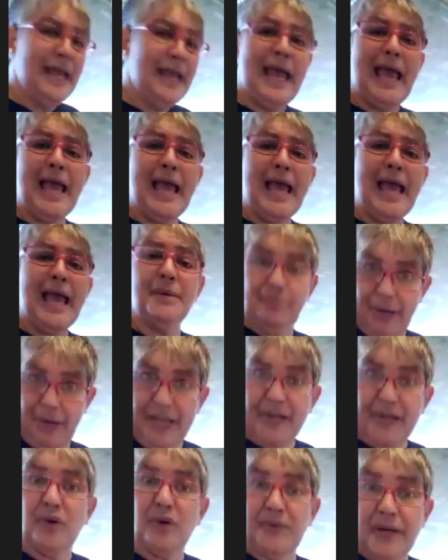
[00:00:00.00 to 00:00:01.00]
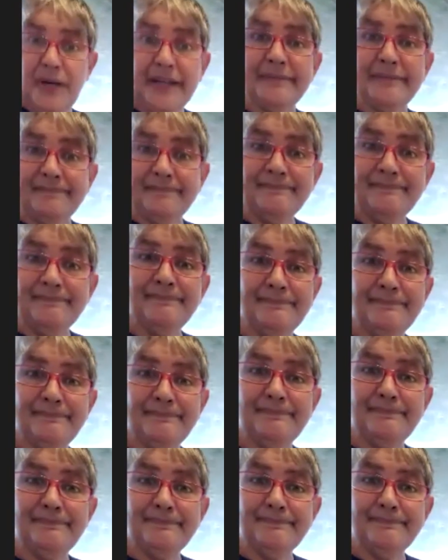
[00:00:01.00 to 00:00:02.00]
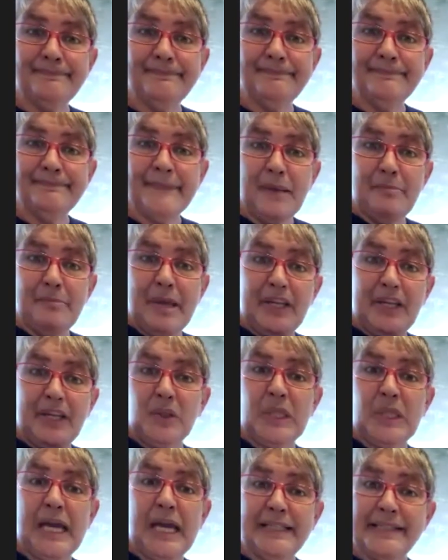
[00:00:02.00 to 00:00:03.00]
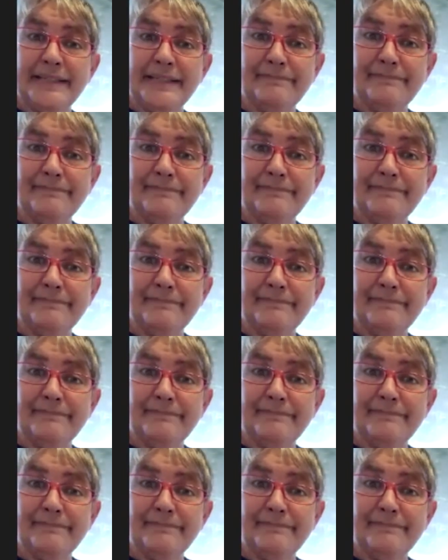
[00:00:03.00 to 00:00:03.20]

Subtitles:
and paint over it and make your lines.